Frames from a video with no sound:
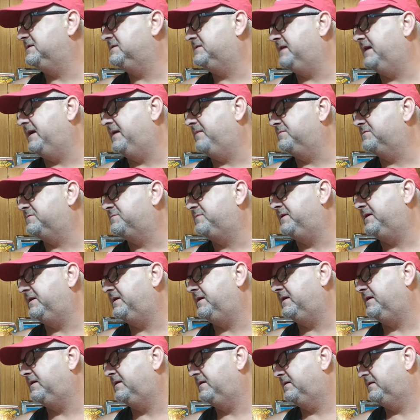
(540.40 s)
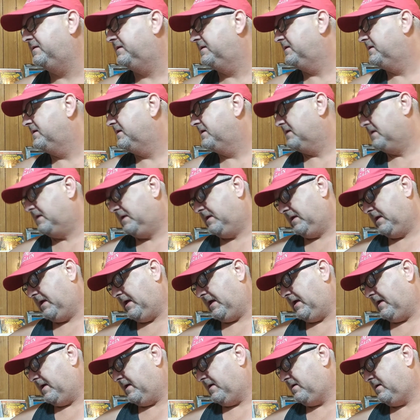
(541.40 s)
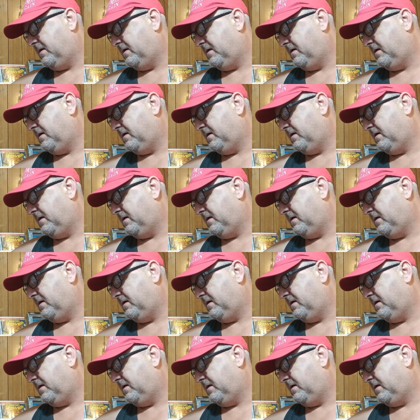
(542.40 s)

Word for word: these names, but uh,